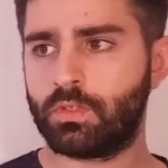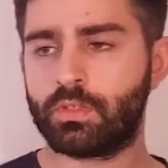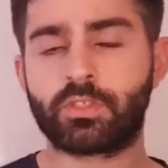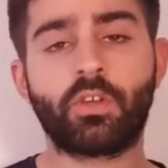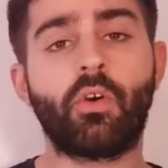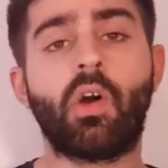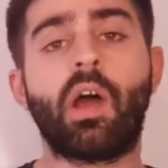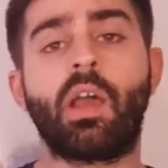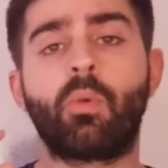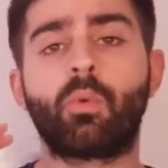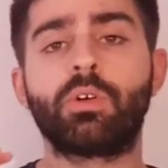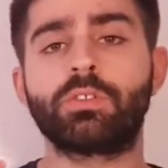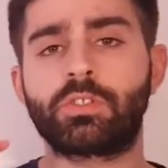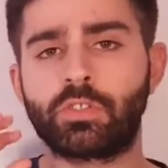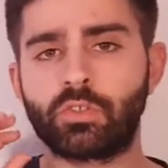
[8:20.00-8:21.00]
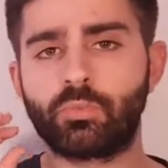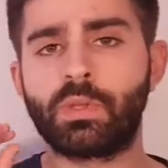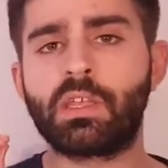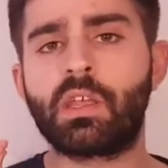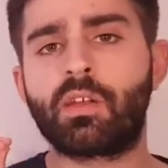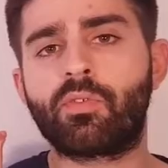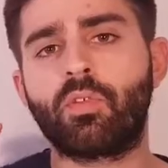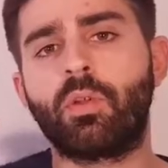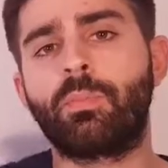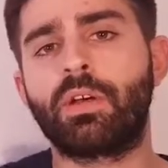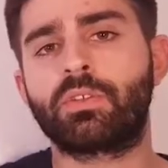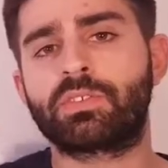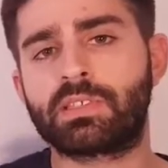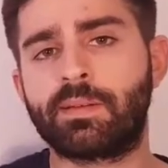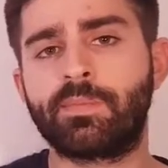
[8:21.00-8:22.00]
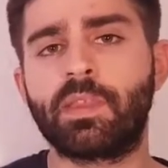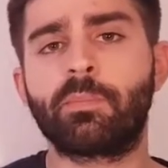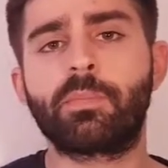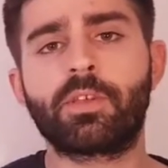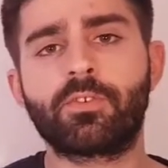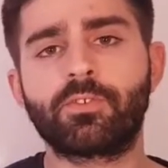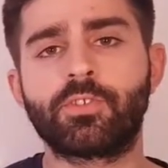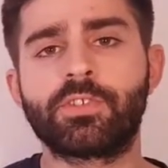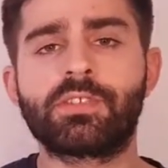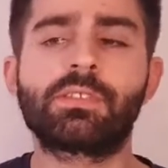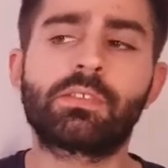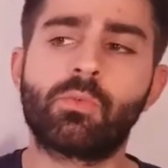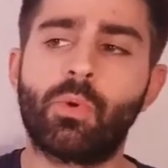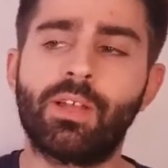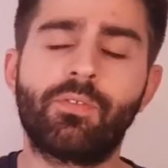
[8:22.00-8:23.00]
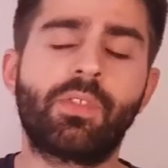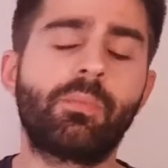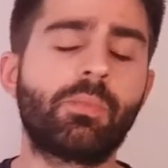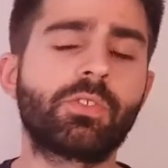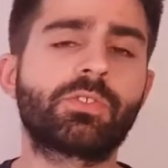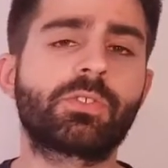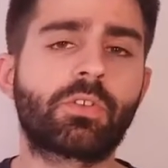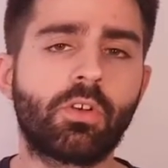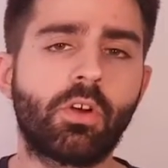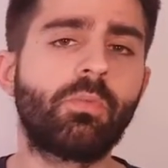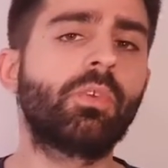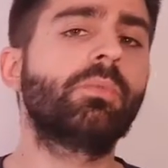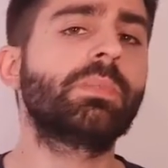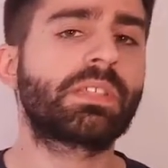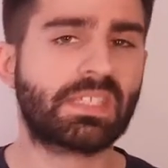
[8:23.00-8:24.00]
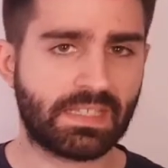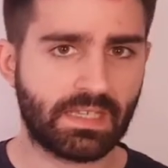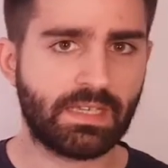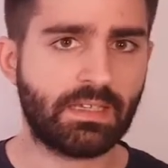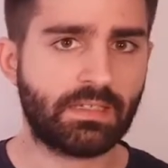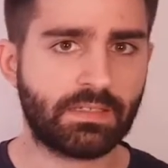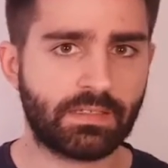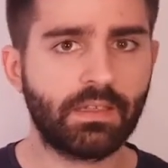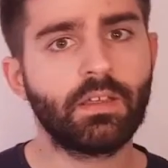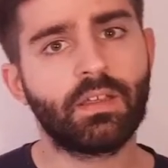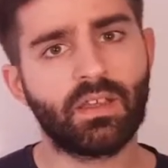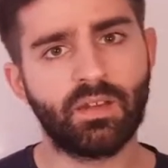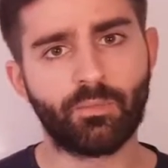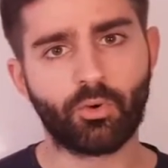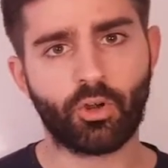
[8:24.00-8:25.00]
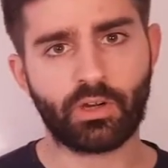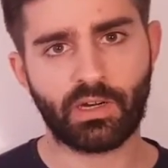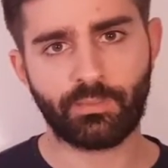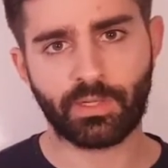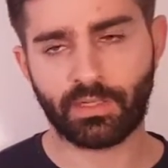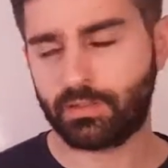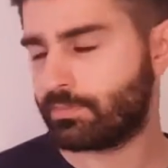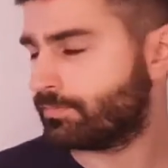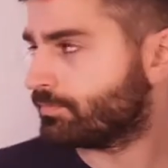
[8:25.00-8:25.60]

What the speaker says: So I want you to be careful about something, because it's one of the most common mistakes in programming.